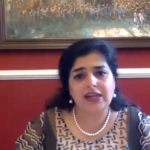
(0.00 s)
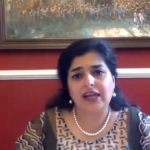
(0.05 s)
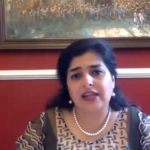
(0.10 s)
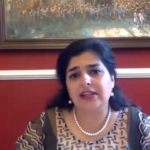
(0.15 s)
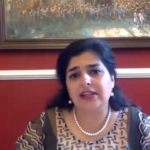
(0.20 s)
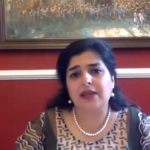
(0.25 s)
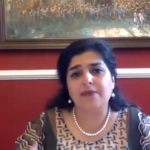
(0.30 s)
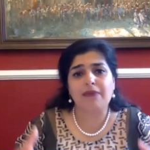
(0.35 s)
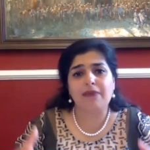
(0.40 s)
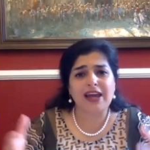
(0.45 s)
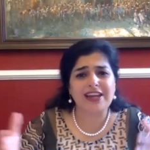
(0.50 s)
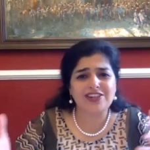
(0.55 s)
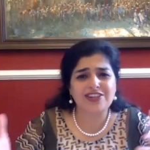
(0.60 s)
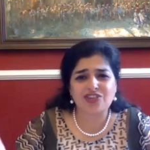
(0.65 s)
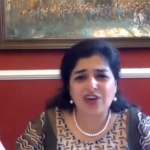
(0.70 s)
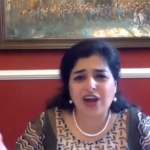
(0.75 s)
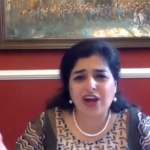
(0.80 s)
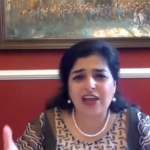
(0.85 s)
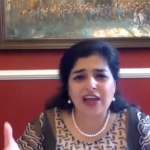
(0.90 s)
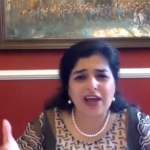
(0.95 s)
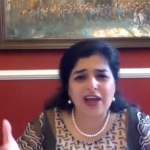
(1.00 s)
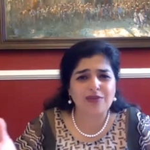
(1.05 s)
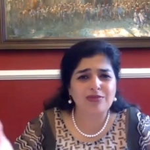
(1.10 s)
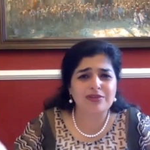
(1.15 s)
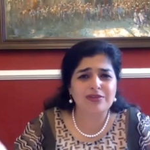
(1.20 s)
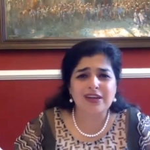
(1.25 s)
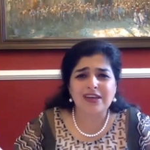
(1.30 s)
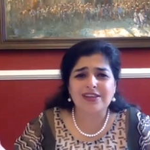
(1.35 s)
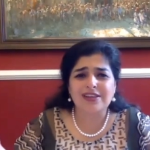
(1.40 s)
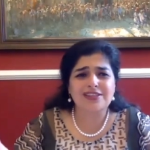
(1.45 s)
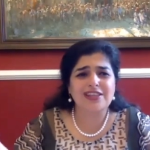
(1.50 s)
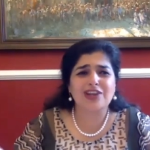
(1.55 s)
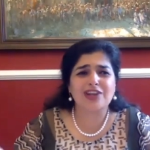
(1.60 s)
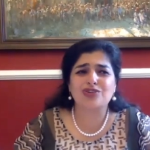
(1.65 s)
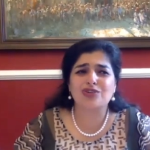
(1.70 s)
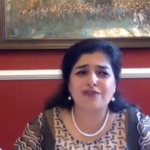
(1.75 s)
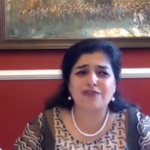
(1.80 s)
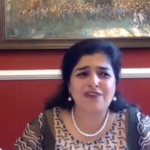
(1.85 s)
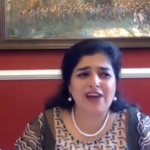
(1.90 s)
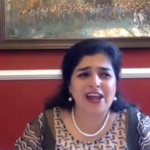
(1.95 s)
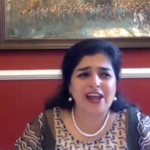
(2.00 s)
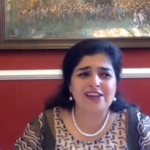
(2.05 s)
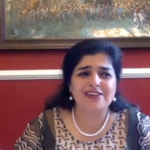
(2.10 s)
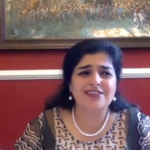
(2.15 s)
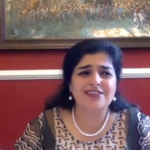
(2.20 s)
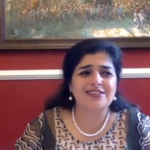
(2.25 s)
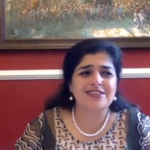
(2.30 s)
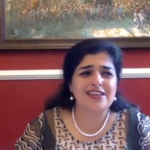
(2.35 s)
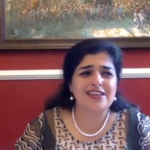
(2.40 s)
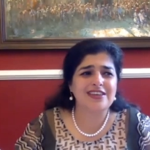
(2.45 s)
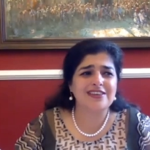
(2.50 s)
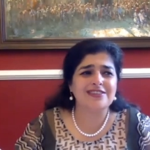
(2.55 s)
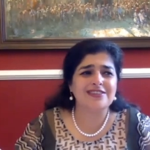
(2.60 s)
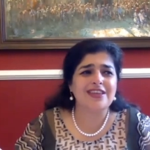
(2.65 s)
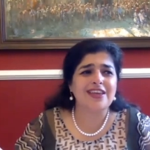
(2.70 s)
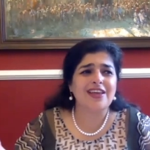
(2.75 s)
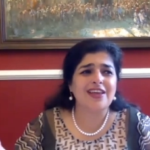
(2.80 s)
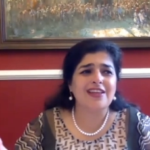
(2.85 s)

And they might try out sexual fantasies